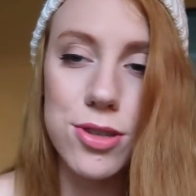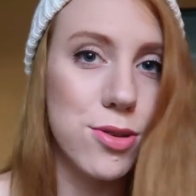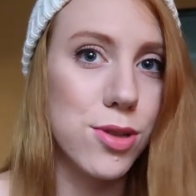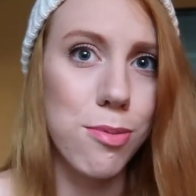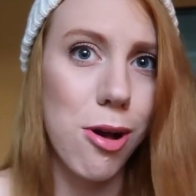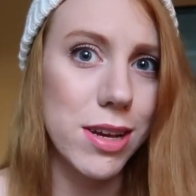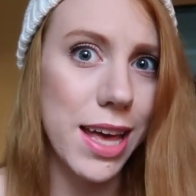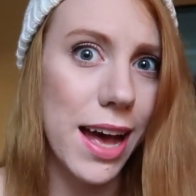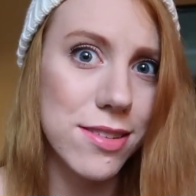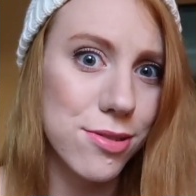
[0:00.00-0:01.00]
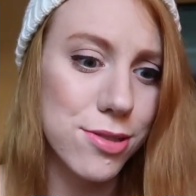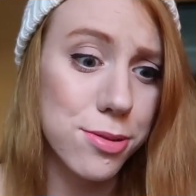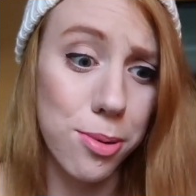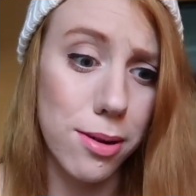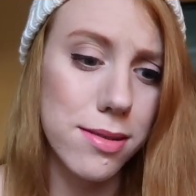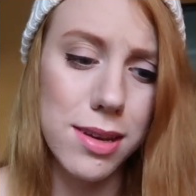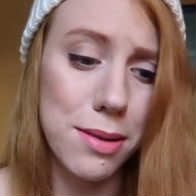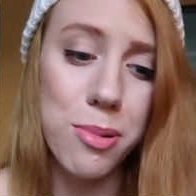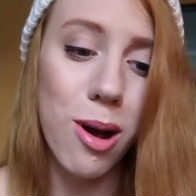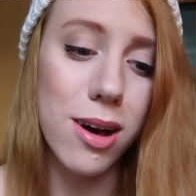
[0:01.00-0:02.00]
to the Prague castle to work
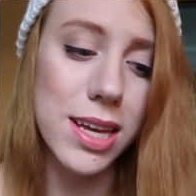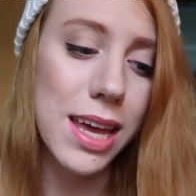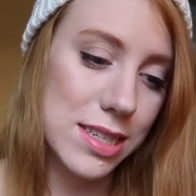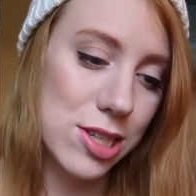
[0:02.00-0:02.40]
in Prague.